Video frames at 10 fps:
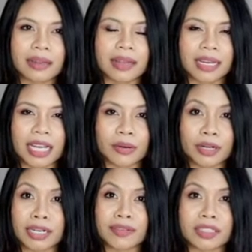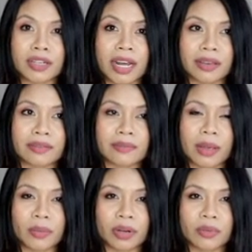Like, I couldn't even drive.
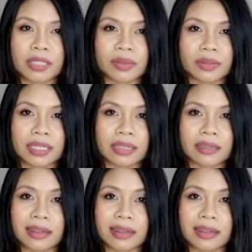My work was only